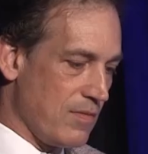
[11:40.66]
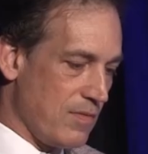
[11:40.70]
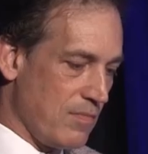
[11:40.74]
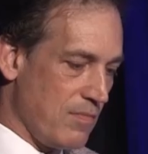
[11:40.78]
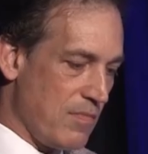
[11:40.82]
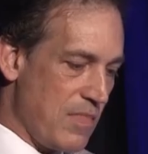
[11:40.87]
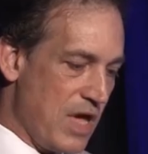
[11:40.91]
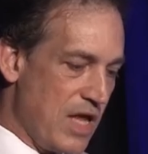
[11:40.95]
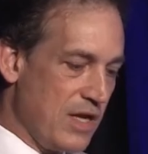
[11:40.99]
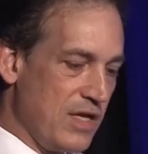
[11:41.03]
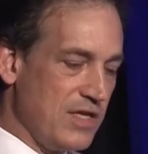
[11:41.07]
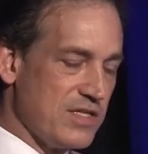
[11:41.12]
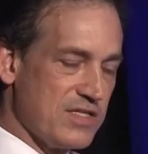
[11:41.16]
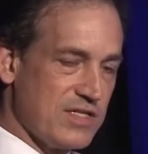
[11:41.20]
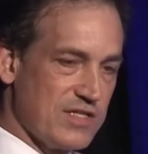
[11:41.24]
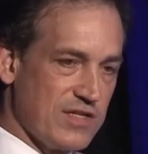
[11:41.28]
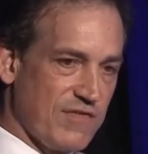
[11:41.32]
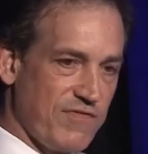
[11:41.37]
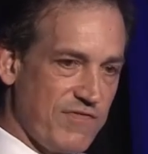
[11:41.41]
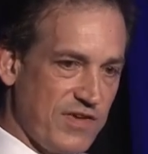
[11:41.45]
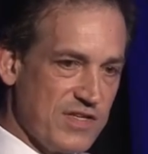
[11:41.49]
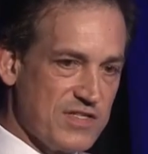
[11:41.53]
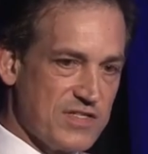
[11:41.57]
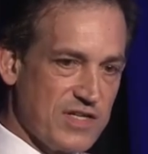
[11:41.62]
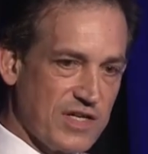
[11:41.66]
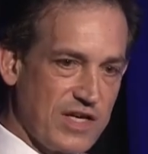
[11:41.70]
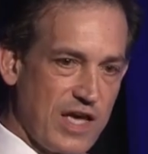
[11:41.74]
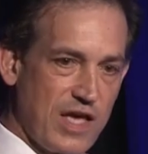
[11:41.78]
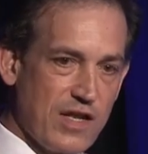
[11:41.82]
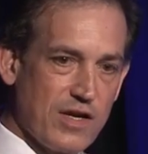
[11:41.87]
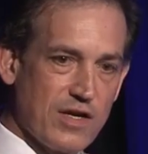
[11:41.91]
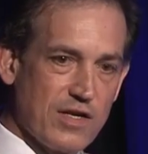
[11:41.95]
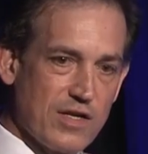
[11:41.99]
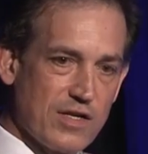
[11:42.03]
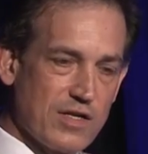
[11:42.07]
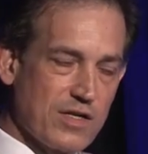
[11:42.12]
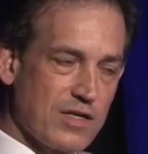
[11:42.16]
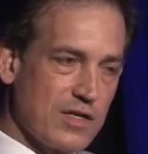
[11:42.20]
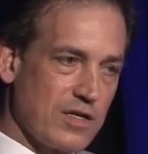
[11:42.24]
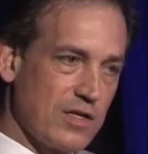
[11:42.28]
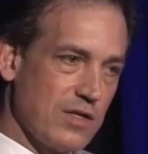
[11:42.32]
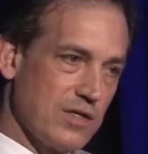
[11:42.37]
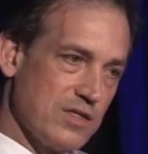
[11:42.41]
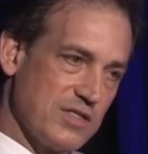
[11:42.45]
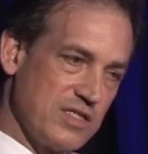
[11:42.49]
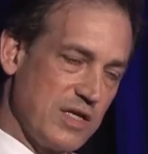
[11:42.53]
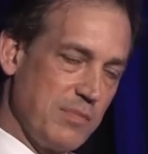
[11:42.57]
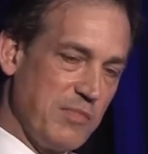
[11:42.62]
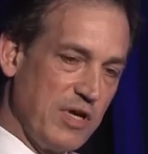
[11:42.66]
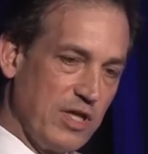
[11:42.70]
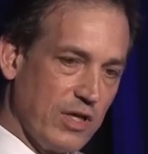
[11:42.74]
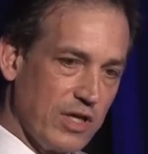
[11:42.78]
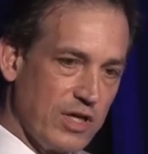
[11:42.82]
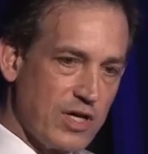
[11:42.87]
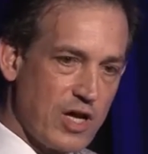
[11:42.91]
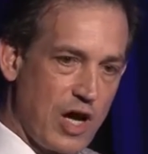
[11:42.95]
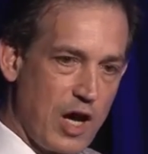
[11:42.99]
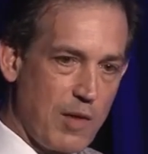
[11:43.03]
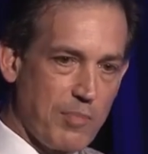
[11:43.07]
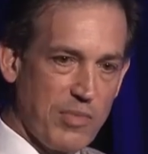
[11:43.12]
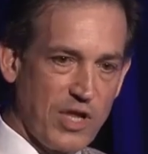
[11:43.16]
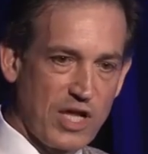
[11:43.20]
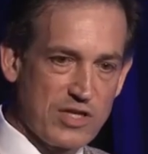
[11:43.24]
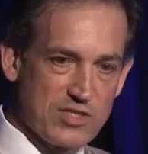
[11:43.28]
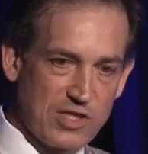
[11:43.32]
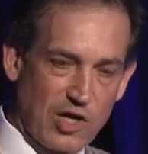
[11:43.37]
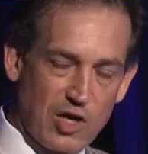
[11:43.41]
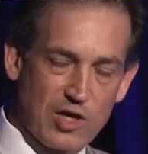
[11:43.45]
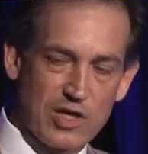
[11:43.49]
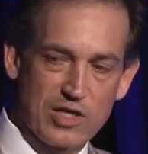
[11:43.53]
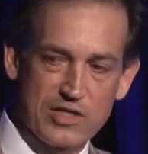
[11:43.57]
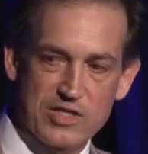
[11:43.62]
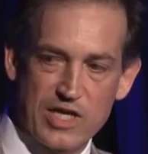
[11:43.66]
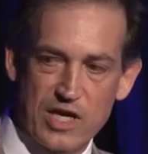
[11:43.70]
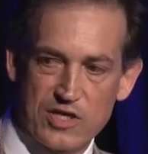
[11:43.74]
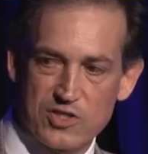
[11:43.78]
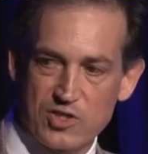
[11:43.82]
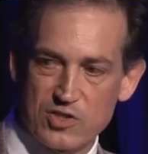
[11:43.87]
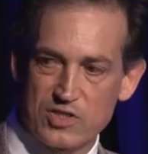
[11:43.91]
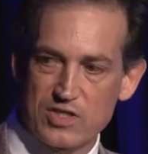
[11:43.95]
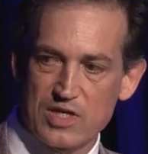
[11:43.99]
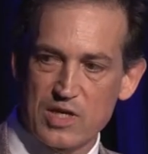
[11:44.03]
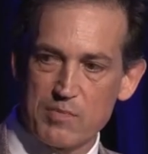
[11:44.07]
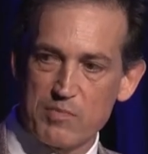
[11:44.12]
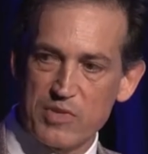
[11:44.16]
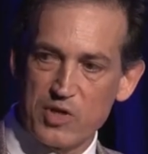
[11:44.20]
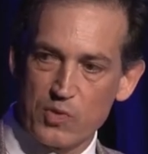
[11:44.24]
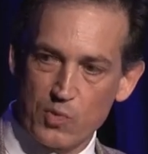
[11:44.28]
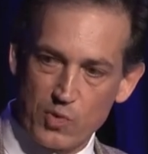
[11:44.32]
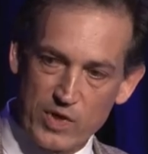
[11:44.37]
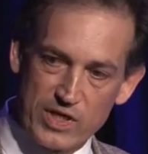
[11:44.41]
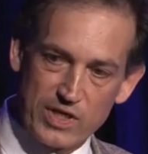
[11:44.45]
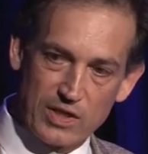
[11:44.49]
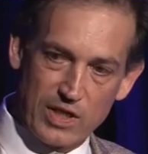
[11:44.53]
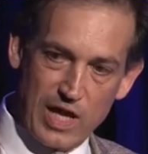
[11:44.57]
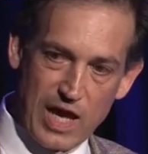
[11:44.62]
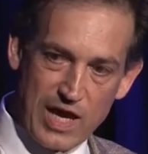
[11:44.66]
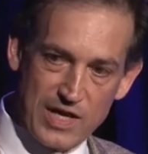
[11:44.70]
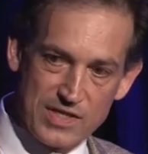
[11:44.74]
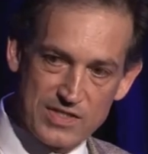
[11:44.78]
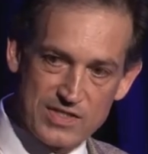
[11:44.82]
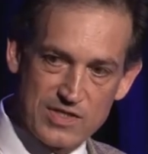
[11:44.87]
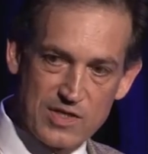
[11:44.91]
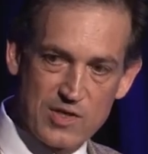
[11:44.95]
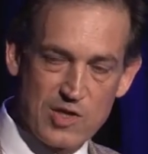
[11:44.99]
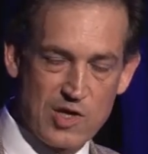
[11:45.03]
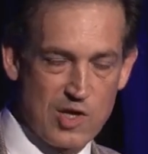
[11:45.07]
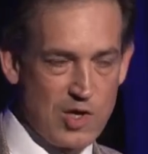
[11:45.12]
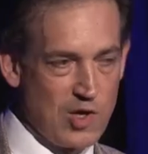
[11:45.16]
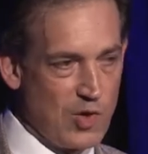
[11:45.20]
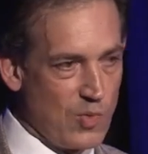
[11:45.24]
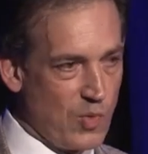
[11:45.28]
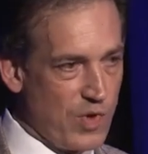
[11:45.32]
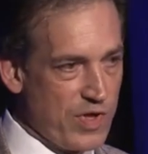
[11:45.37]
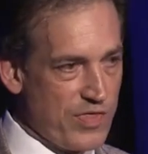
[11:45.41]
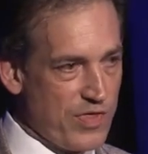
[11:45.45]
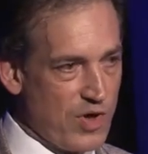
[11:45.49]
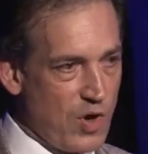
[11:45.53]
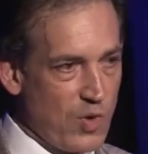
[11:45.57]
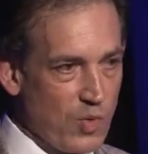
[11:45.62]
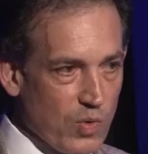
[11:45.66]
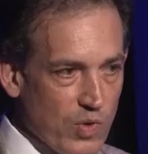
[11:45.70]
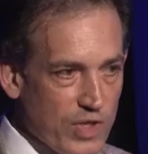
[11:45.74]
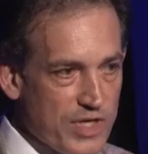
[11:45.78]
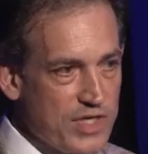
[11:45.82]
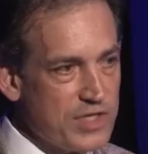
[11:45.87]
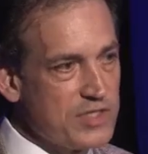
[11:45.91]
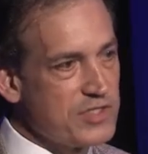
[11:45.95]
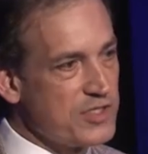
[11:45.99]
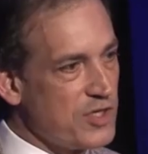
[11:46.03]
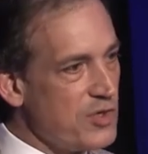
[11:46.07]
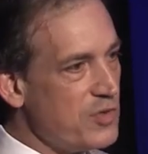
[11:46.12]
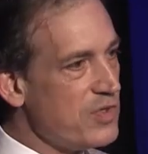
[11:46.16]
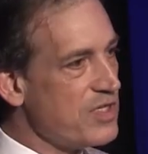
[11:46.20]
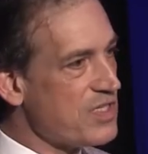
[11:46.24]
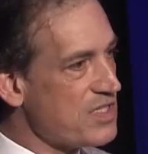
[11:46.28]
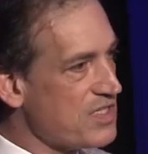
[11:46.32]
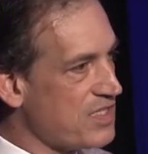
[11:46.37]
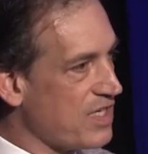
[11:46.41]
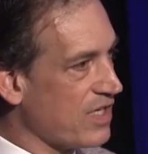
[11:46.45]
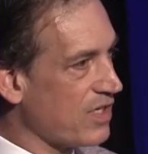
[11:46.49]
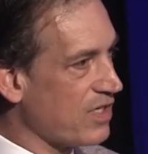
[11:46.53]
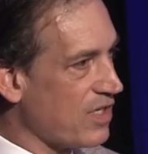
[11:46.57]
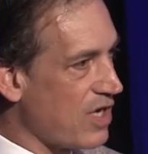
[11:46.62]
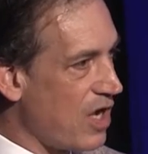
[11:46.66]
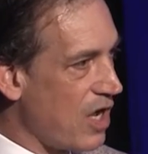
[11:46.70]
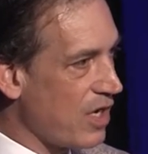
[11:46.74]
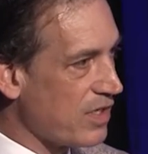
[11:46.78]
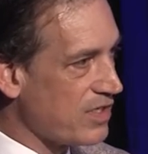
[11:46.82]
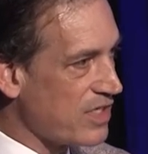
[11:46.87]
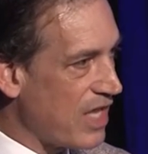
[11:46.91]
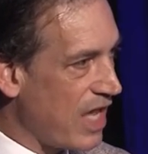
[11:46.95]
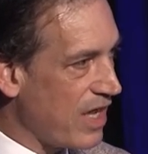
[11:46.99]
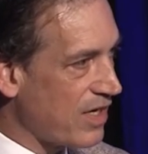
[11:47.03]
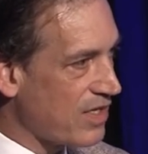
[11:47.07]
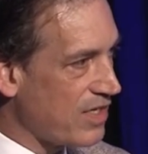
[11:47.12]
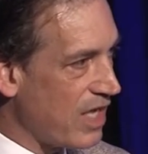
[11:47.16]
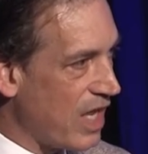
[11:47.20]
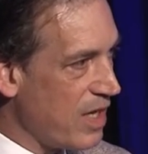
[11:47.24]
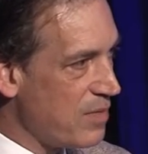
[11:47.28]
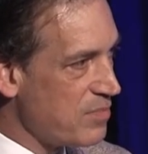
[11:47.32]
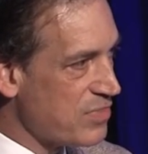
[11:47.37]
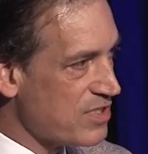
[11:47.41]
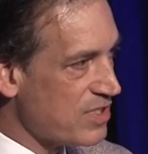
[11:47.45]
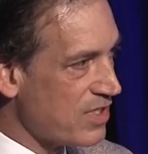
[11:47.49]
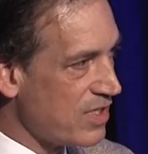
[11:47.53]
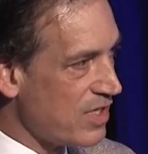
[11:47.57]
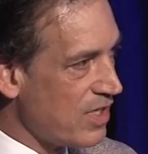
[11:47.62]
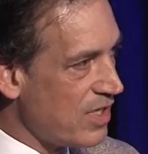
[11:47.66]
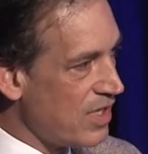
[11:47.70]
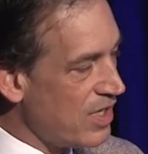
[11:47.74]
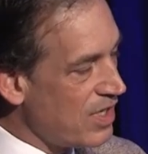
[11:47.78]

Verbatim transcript: many sophisticated and seemingly complex architectures can be realized with only two distinct contact types.